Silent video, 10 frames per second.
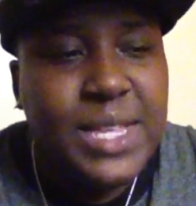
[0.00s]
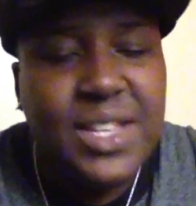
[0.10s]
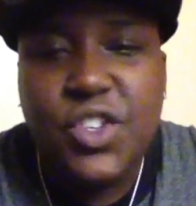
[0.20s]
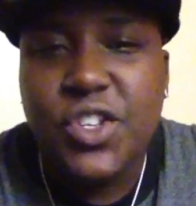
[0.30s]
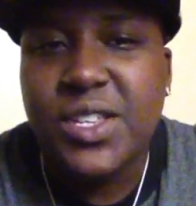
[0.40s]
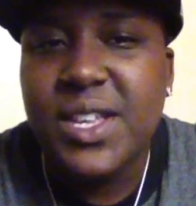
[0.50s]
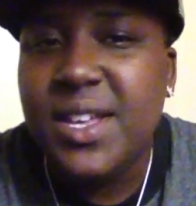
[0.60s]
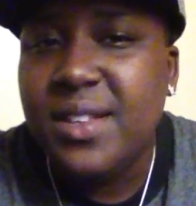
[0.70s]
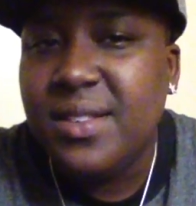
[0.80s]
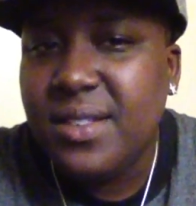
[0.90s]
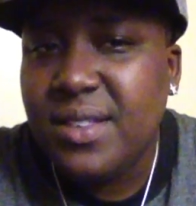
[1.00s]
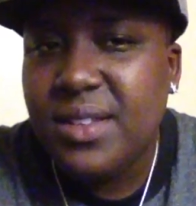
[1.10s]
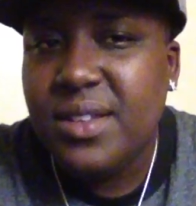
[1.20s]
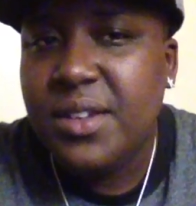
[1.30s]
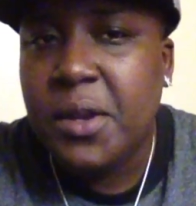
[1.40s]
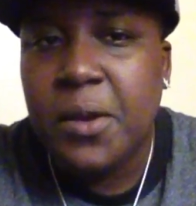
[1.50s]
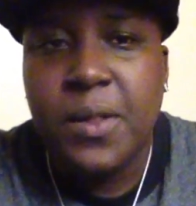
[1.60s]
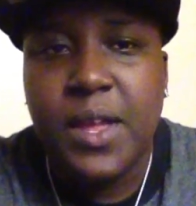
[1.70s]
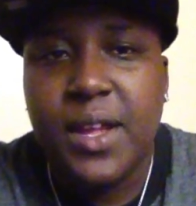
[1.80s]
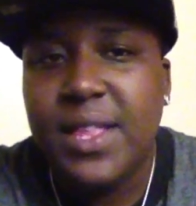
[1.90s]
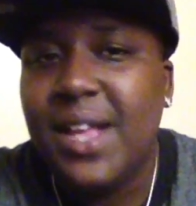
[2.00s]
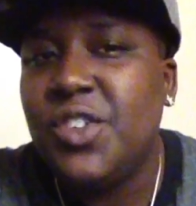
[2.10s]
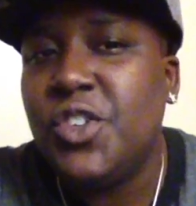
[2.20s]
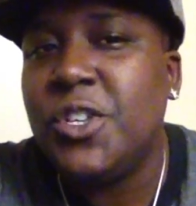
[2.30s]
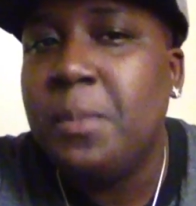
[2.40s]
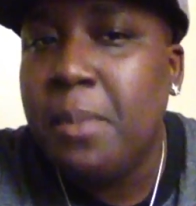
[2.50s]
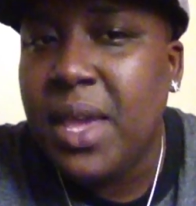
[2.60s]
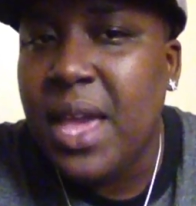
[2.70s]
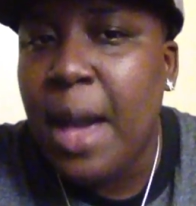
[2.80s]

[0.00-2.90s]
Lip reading: That's just it, you know, like, that's just me.